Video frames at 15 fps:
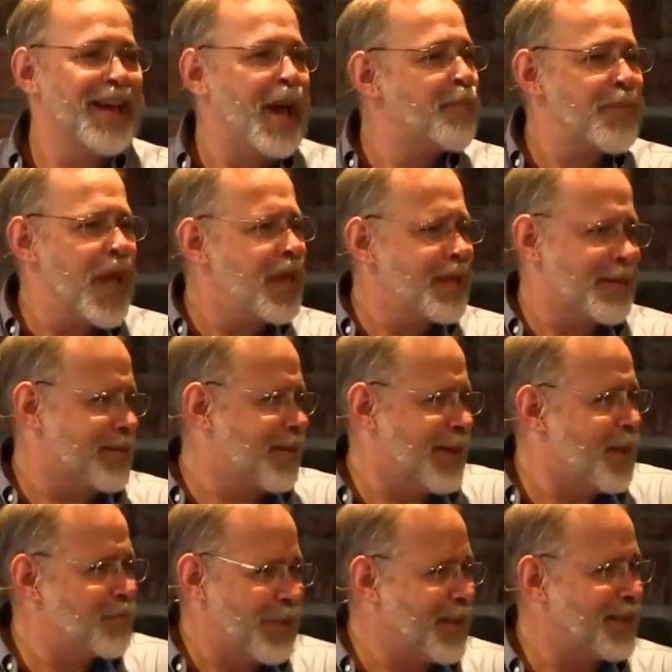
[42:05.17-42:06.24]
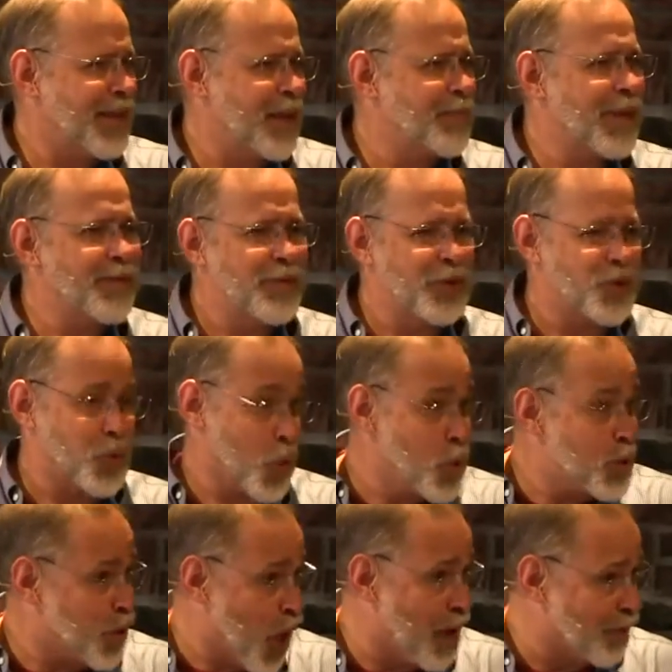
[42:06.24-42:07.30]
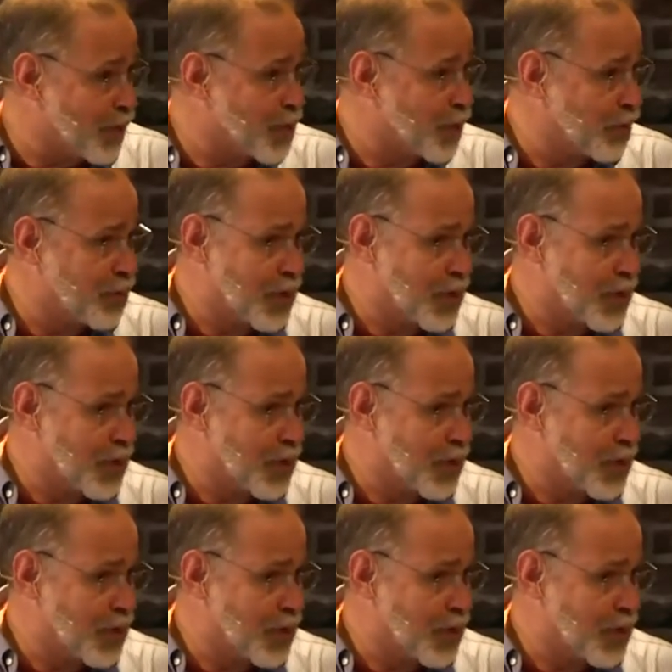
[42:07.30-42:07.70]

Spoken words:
I'm not the truant officer,